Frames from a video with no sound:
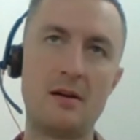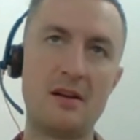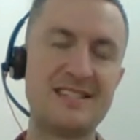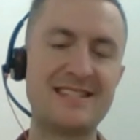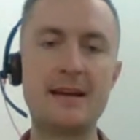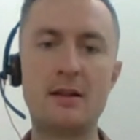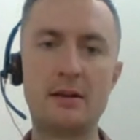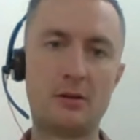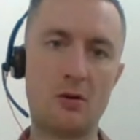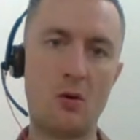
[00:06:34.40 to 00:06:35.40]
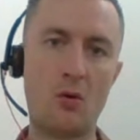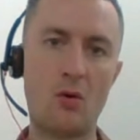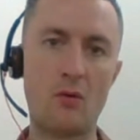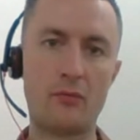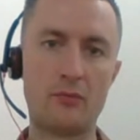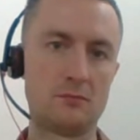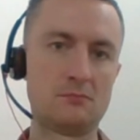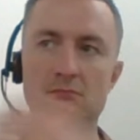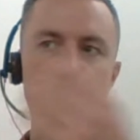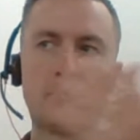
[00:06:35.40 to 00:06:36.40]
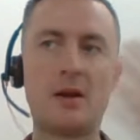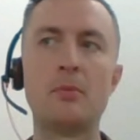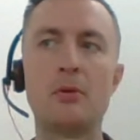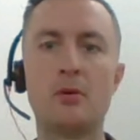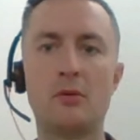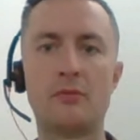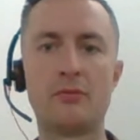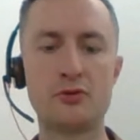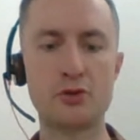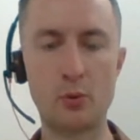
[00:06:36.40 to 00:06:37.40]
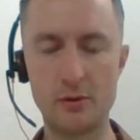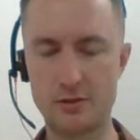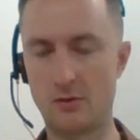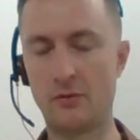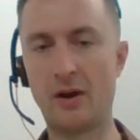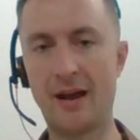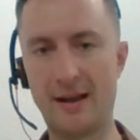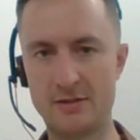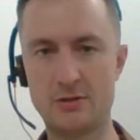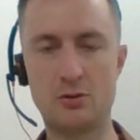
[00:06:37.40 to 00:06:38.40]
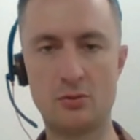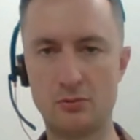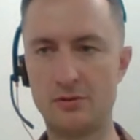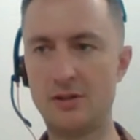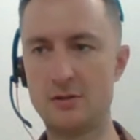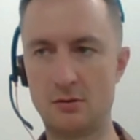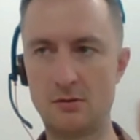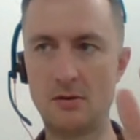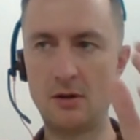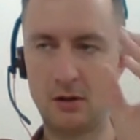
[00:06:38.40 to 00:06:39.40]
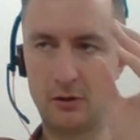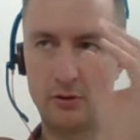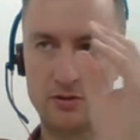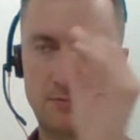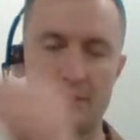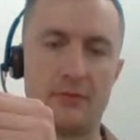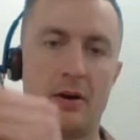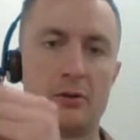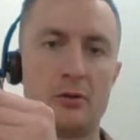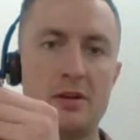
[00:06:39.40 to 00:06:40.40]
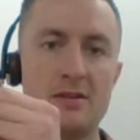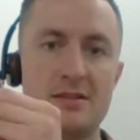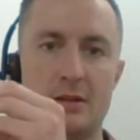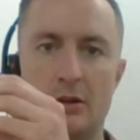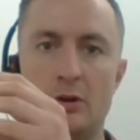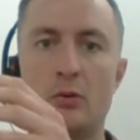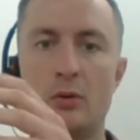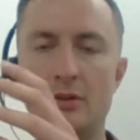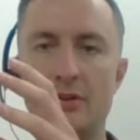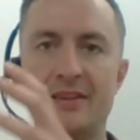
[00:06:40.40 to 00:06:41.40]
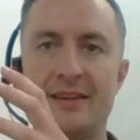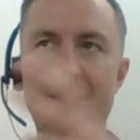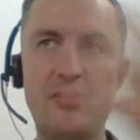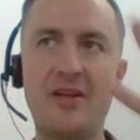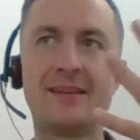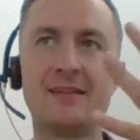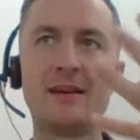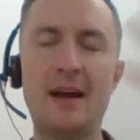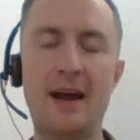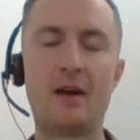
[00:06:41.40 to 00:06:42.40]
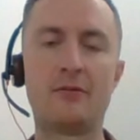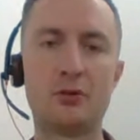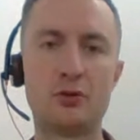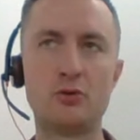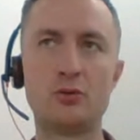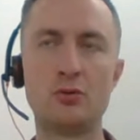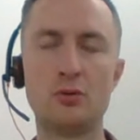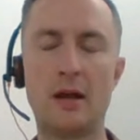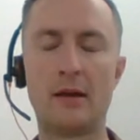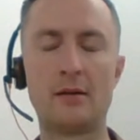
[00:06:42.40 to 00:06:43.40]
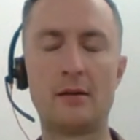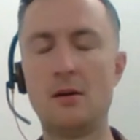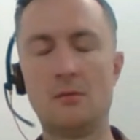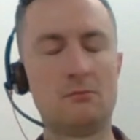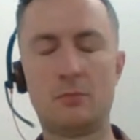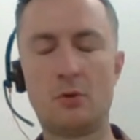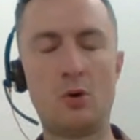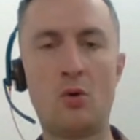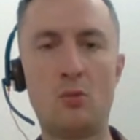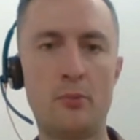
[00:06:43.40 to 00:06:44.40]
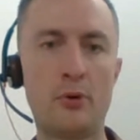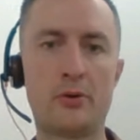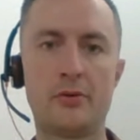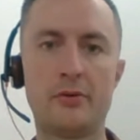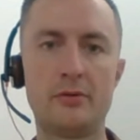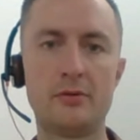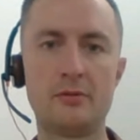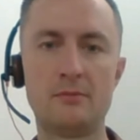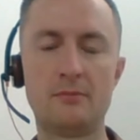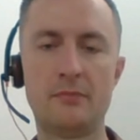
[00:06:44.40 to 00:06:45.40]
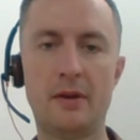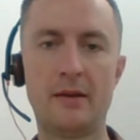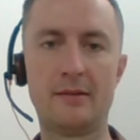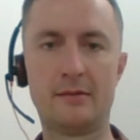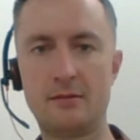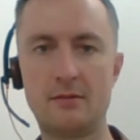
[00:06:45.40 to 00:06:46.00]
selling of number of showings of your ads to this your specified audience, and you'll then have to like go broader and